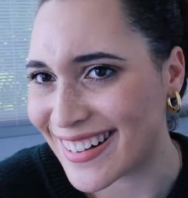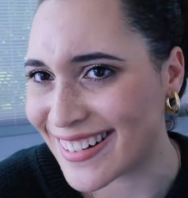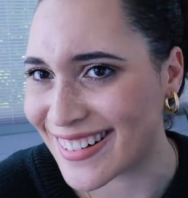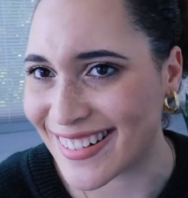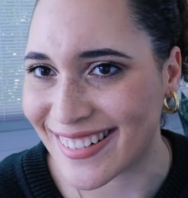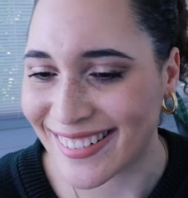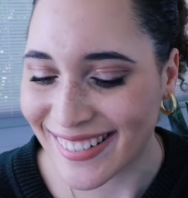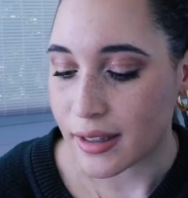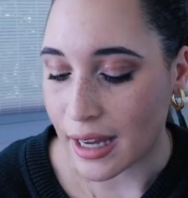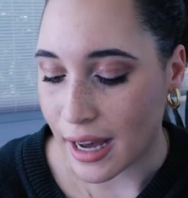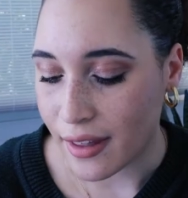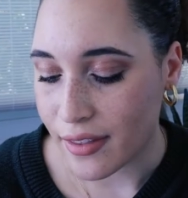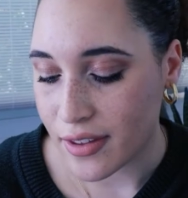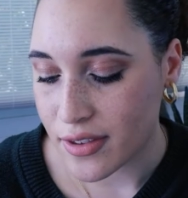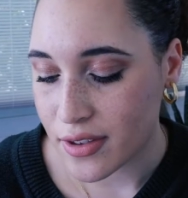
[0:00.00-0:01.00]
I don't know.
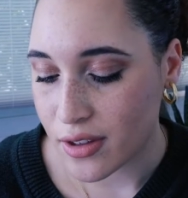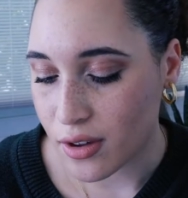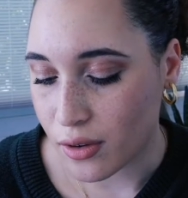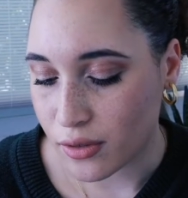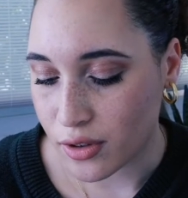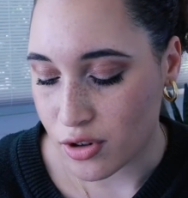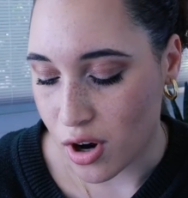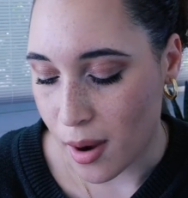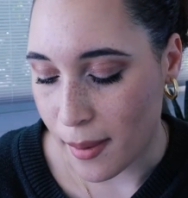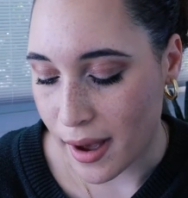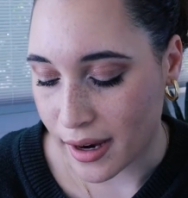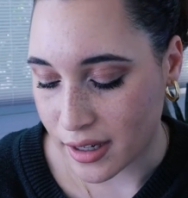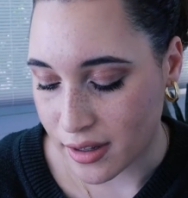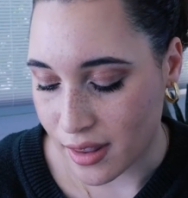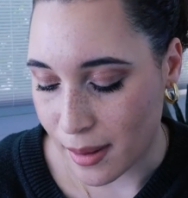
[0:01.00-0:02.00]
Yeah, that's the only
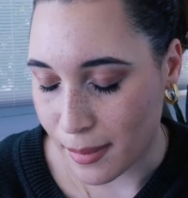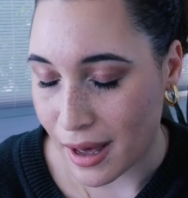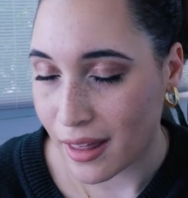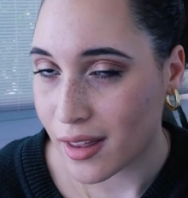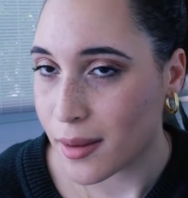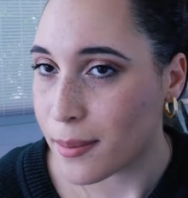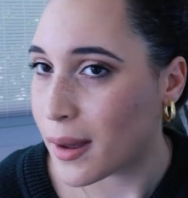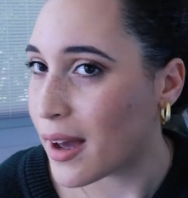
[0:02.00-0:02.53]
drawback to that palette.